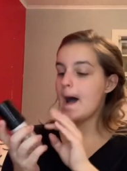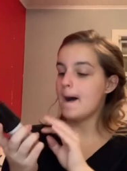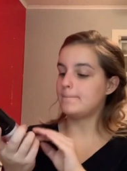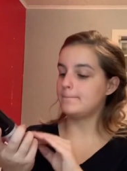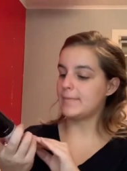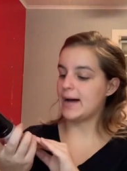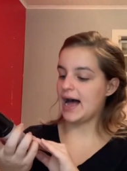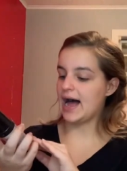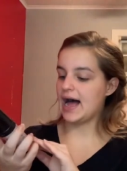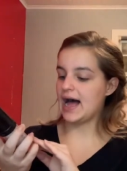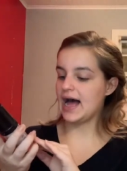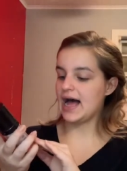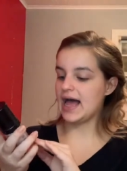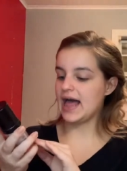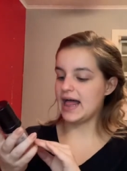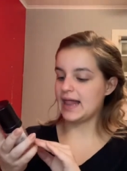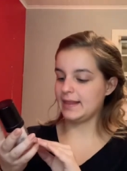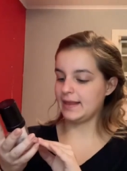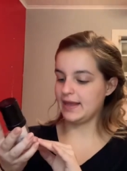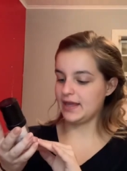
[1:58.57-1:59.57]
my
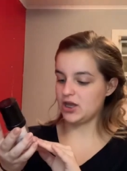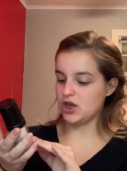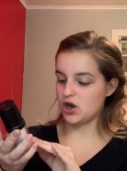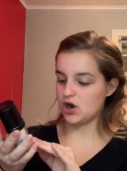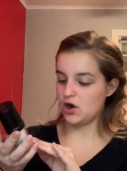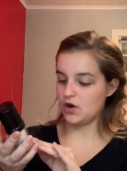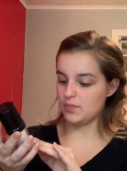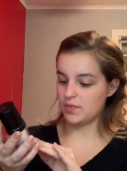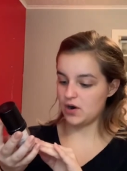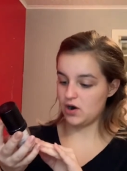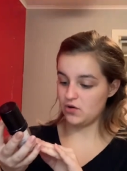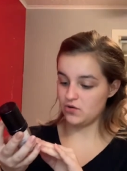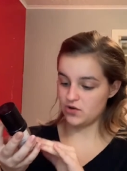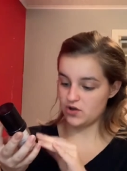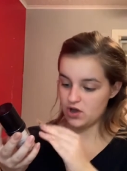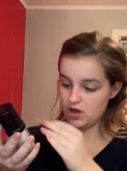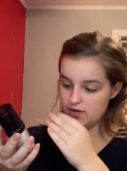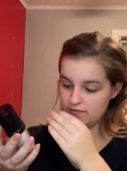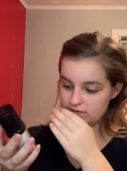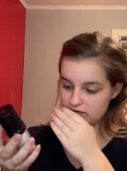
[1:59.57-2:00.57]
LA Girl Pro
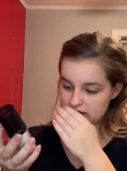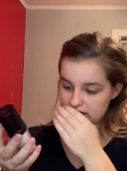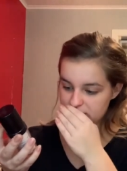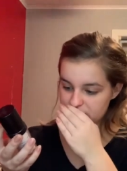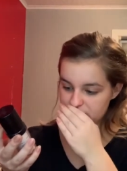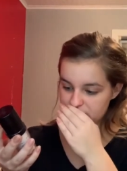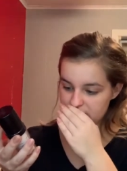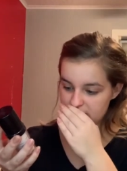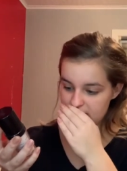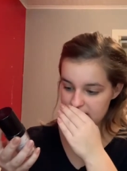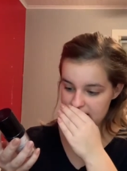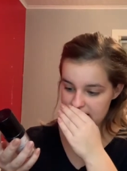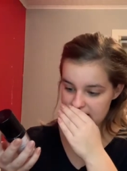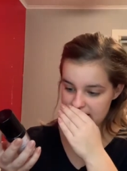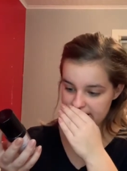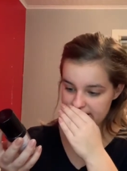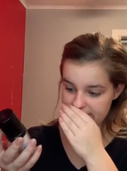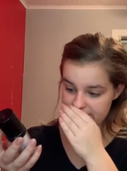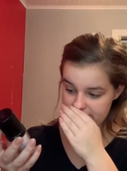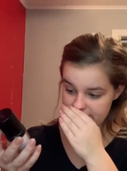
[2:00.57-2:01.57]
Coverage
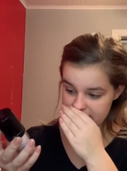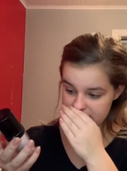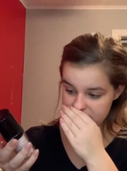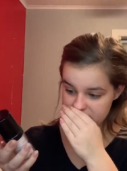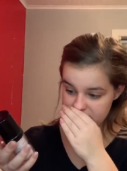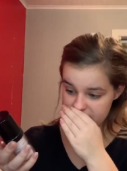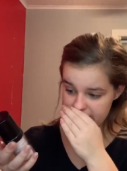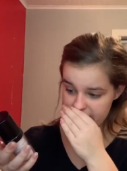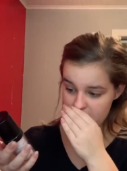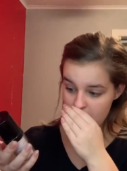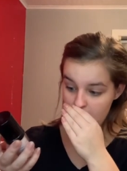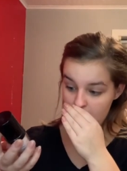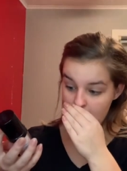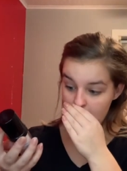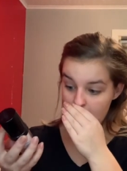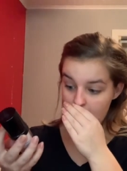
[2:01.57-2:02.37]
High Definition